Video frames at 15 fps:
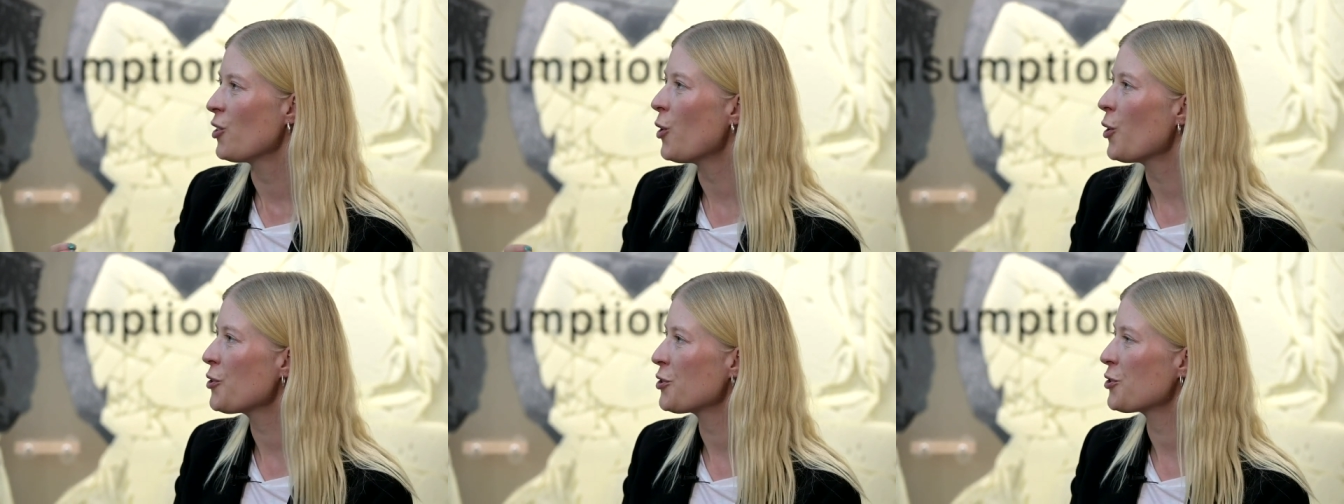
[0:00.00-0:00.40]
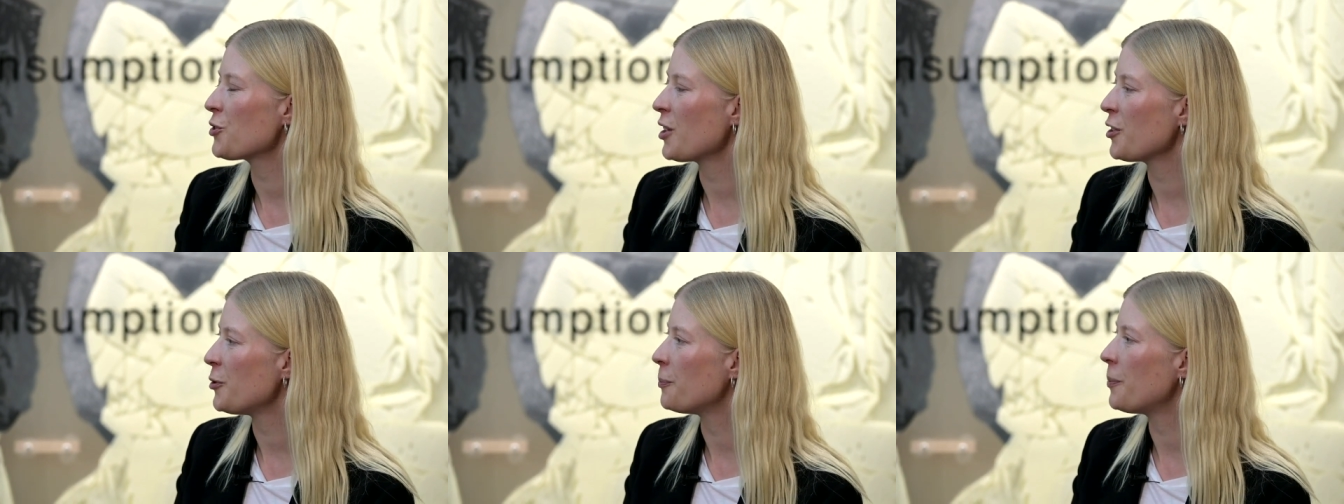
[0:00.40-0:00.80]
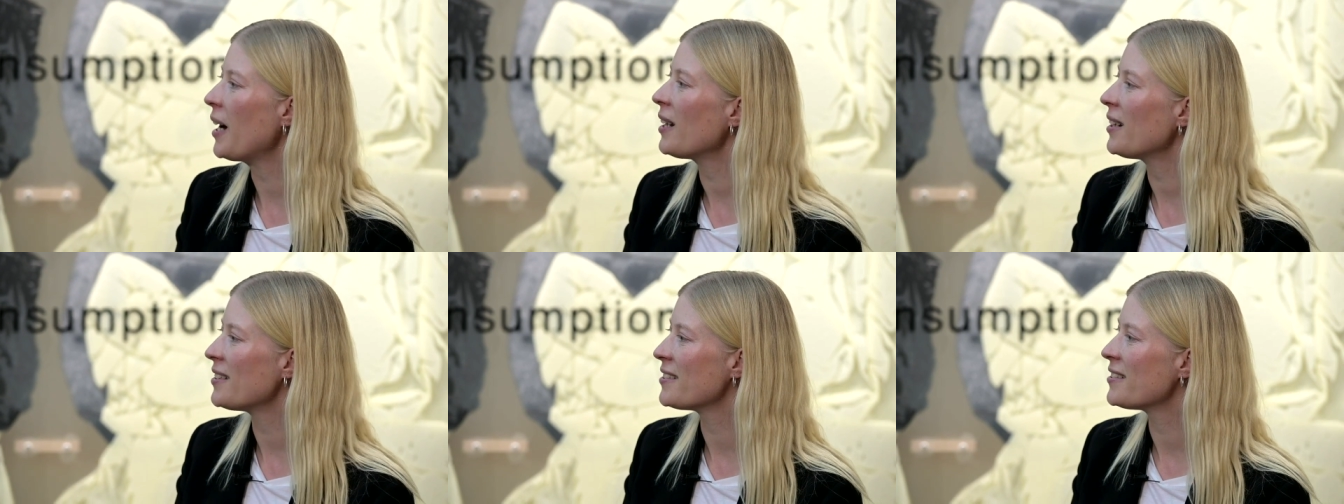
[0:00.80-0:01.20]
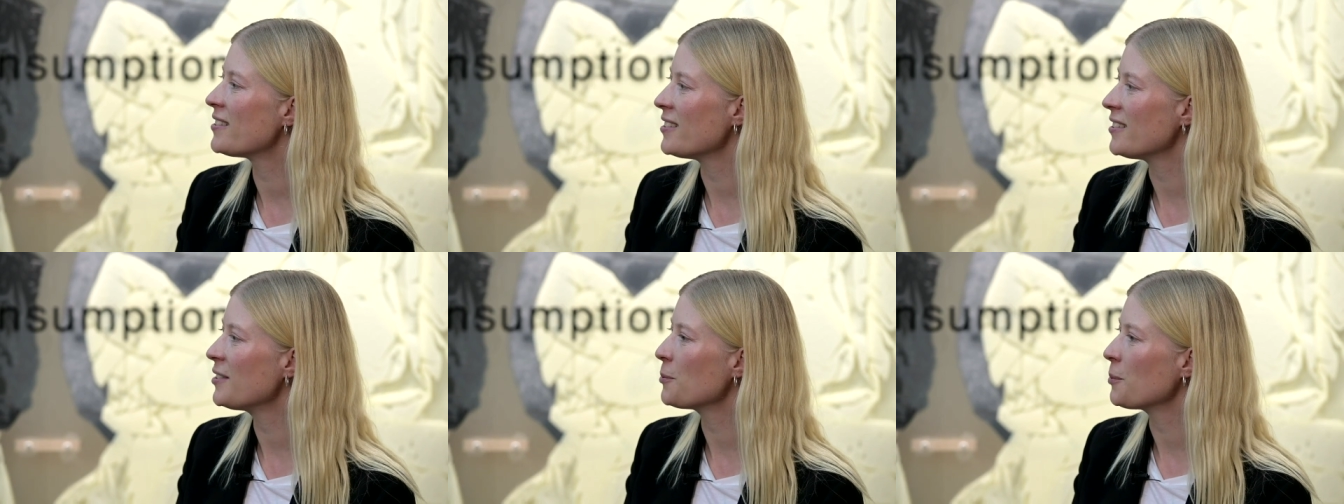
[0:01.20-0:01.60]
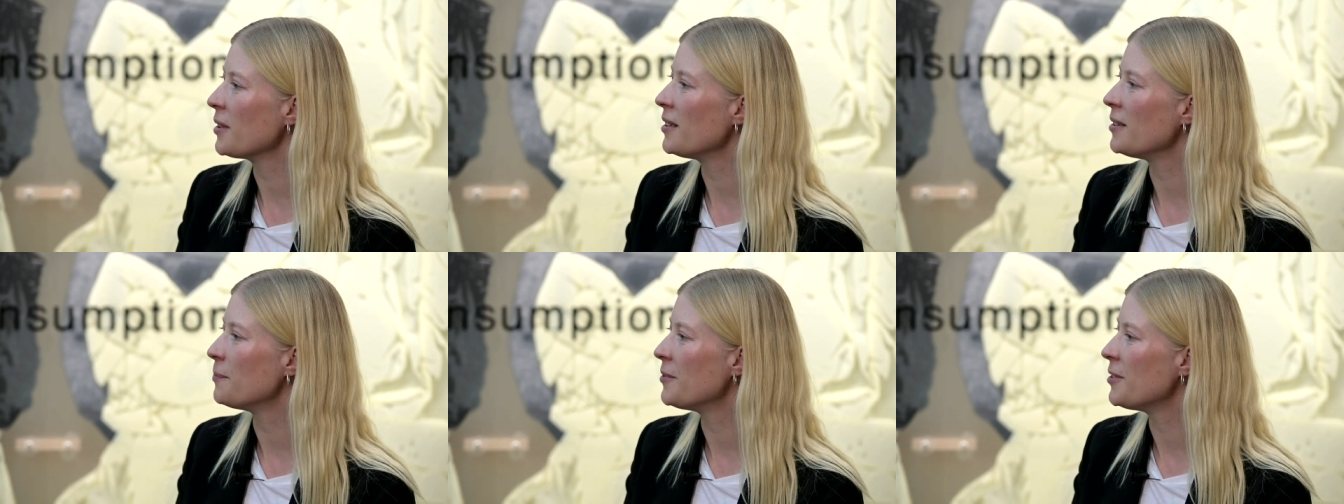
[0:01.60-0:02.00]
also try to balance it
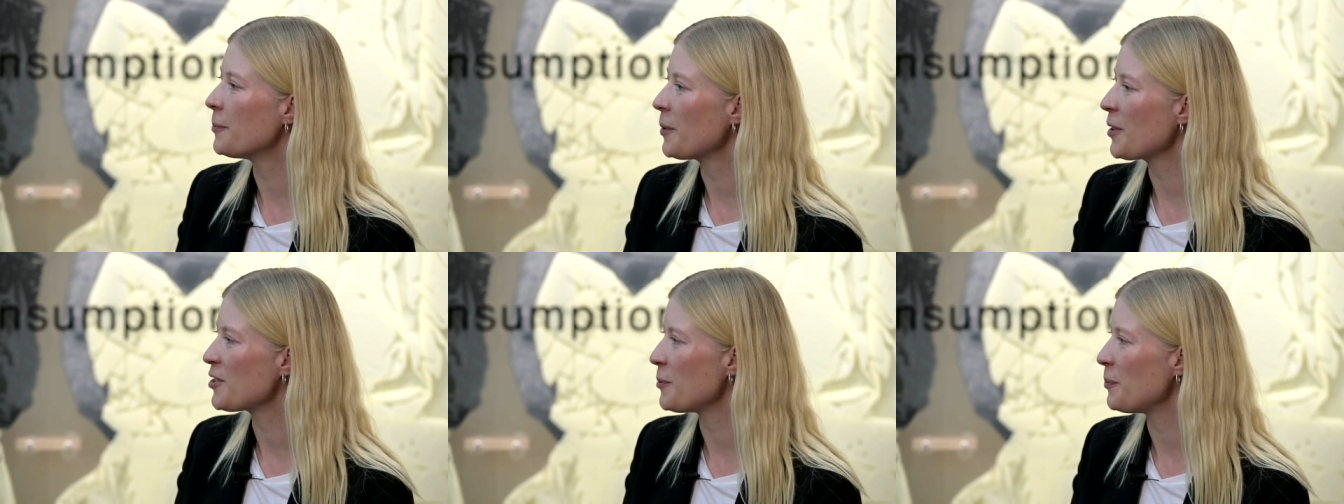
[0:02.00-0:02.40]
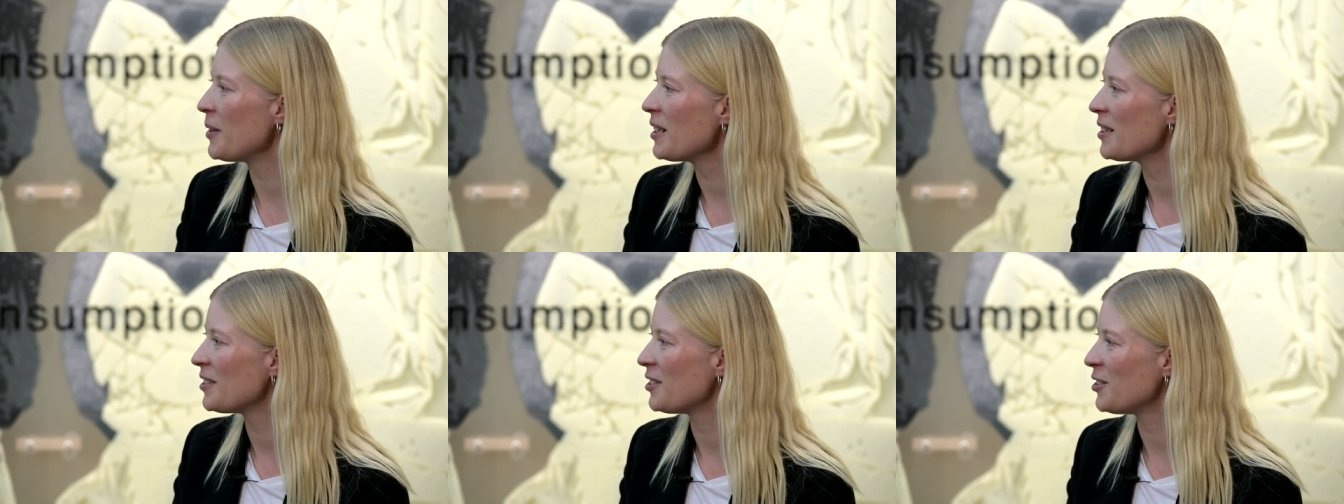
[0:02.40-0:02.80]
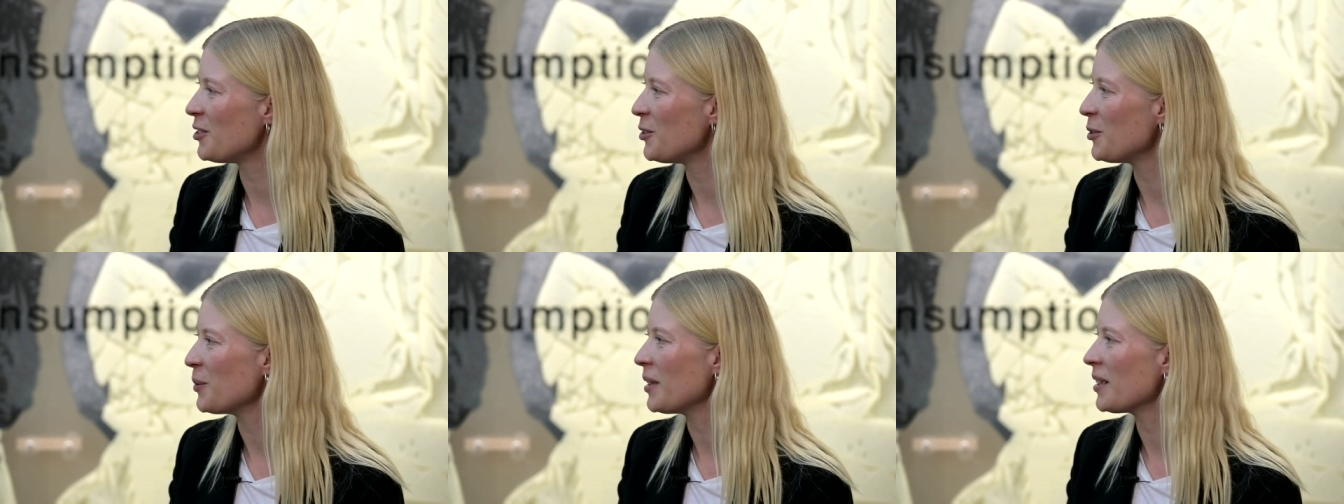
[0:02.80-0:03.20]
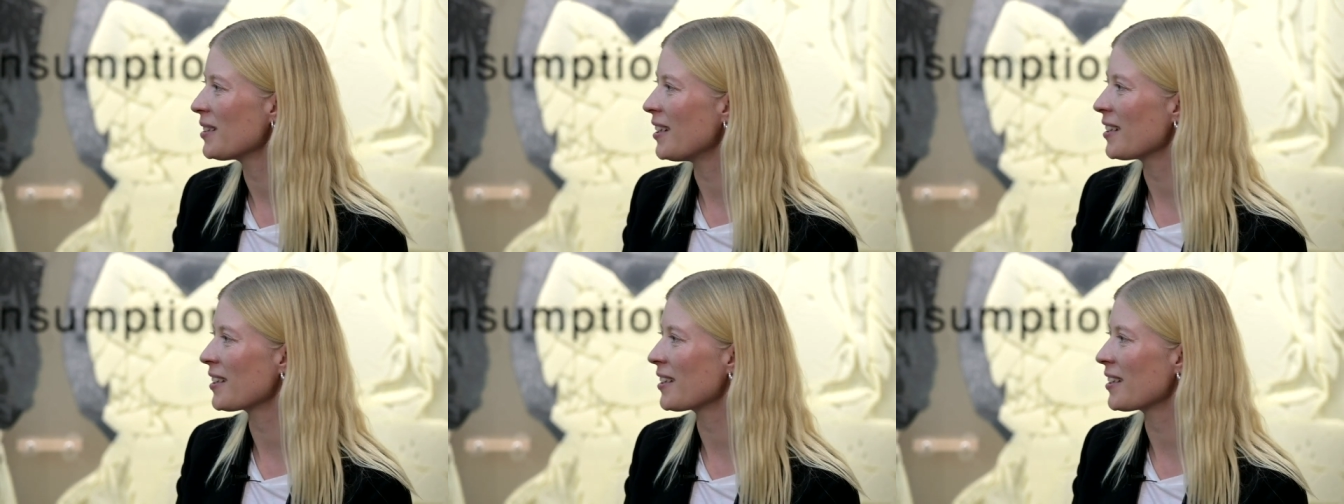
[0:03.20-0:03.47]
with the possibility to do it.